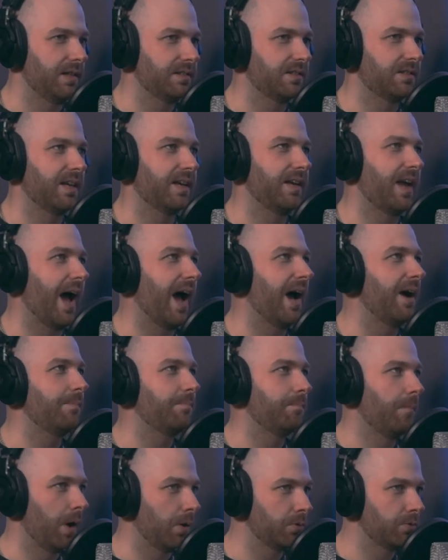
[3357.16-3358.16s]
Let's say Whatever
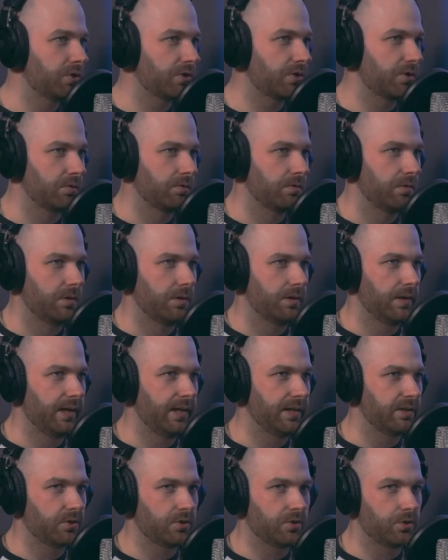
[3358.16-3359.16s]
at most, it's.
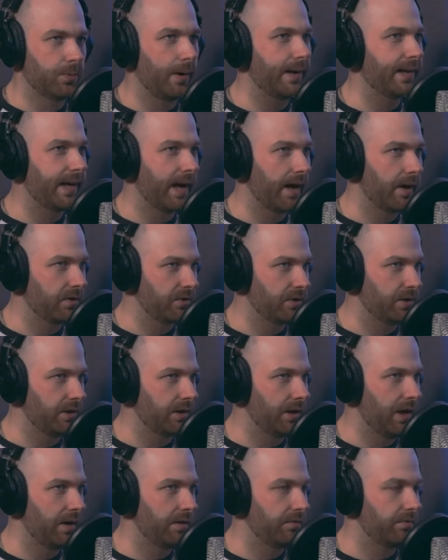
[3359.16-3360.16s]
it's twenty hours of
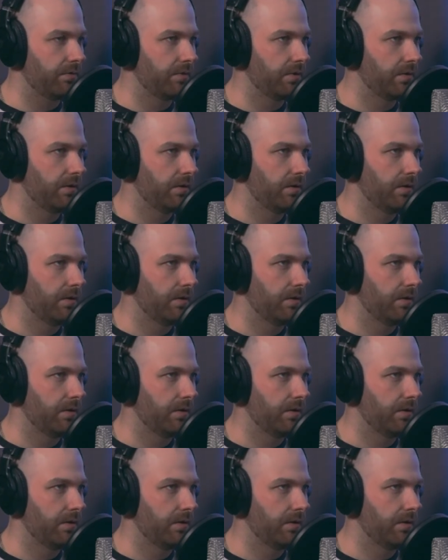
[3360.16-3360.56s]
your life.